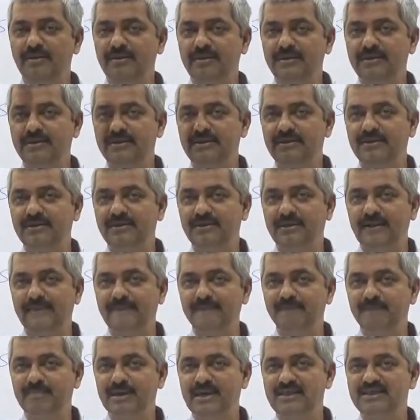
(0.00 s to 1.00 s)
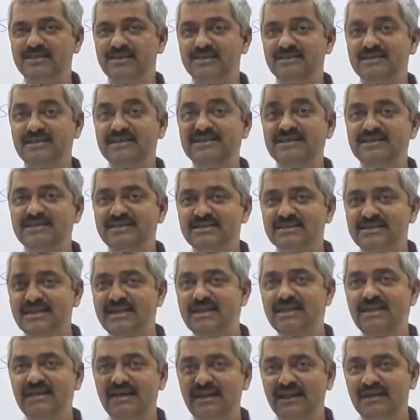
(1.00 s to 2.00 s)
The temperature is a
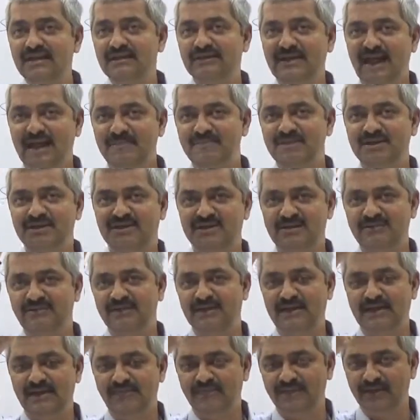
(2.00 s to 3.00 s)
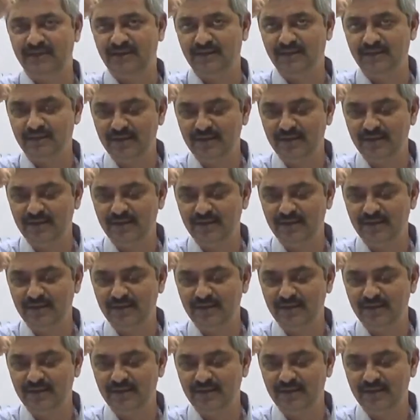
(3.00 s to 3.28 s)
single dimensional variable.